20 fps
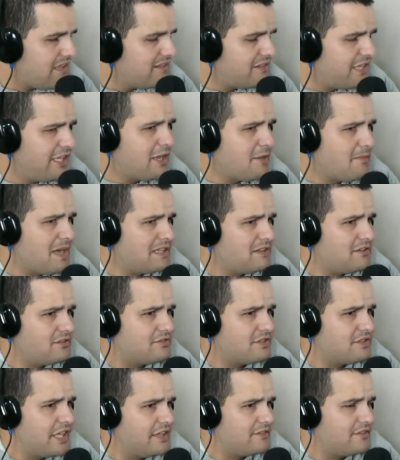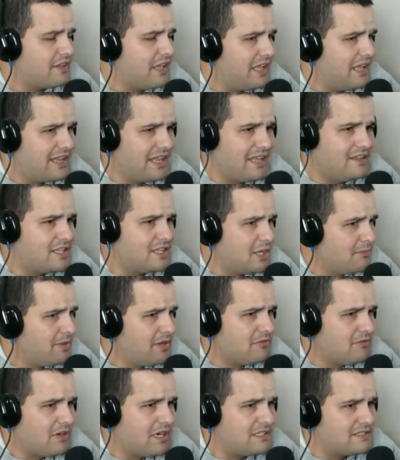think about those things. Again, don't
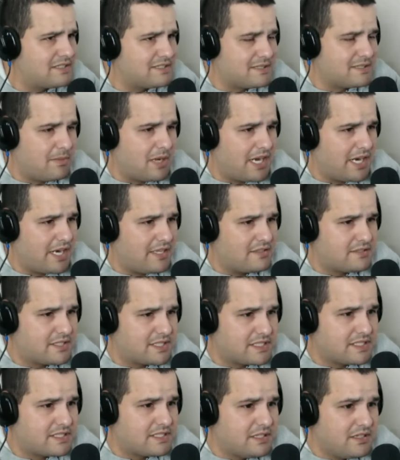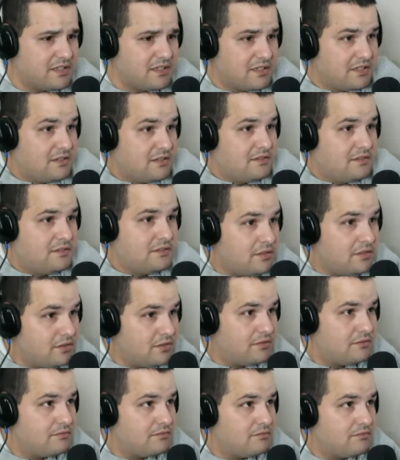be racist about it. Just mm,
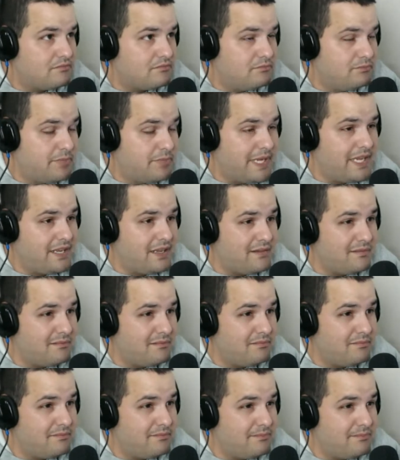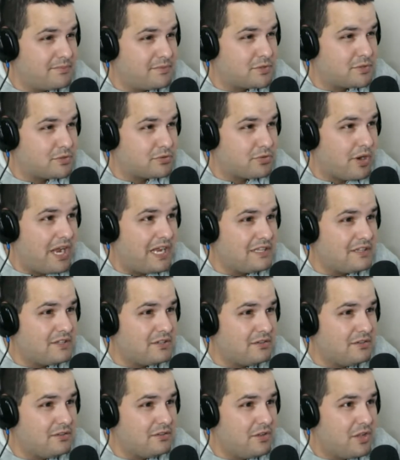be try
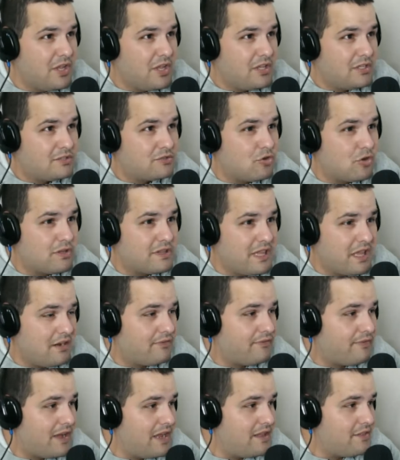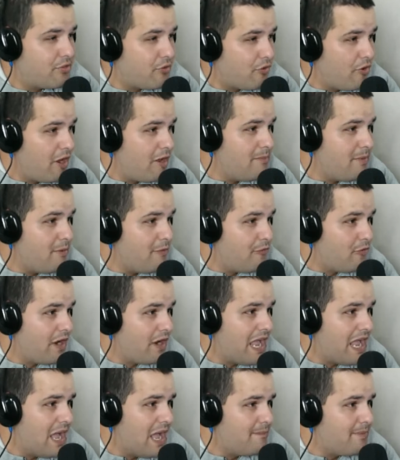to to identify a threat before
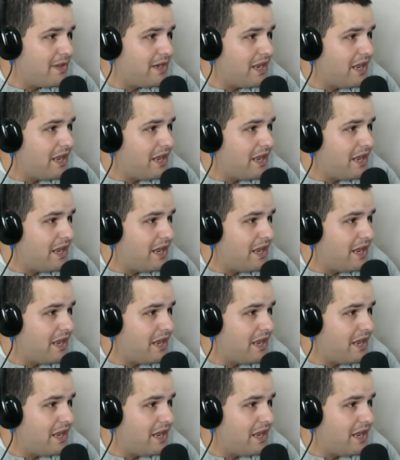it happened.